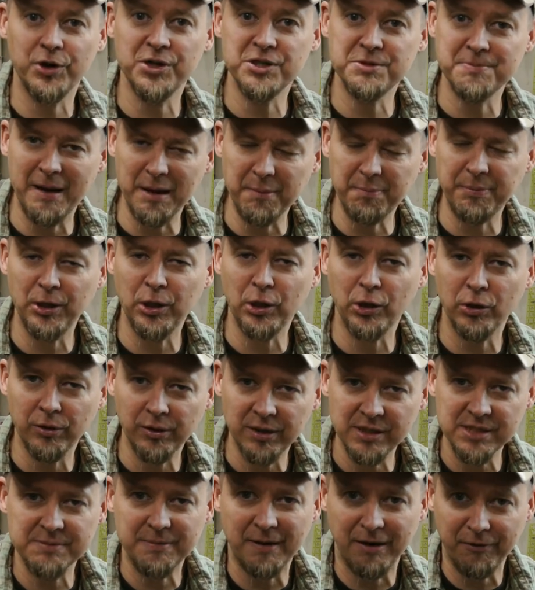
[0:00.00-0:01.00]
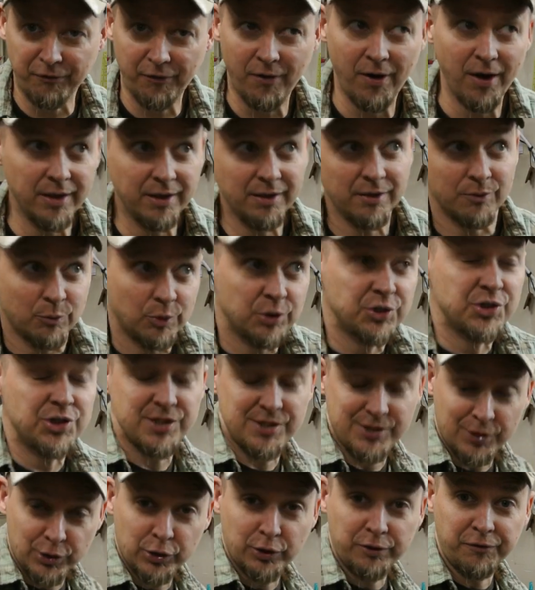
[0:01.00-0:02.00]
He's my peer. He's my friend, which
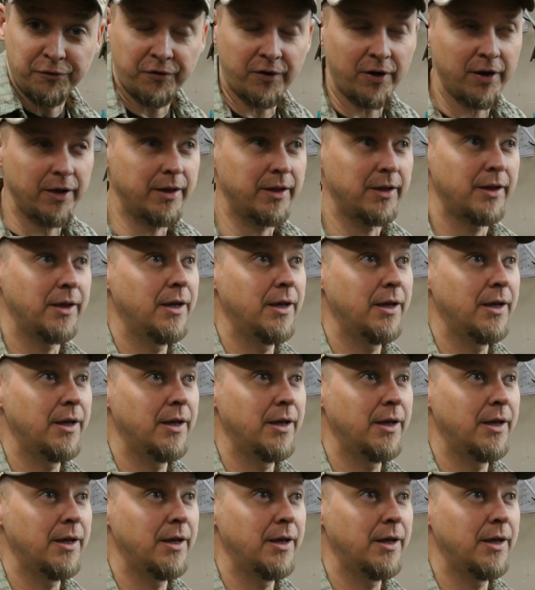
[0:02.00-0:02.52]
he's a good friend.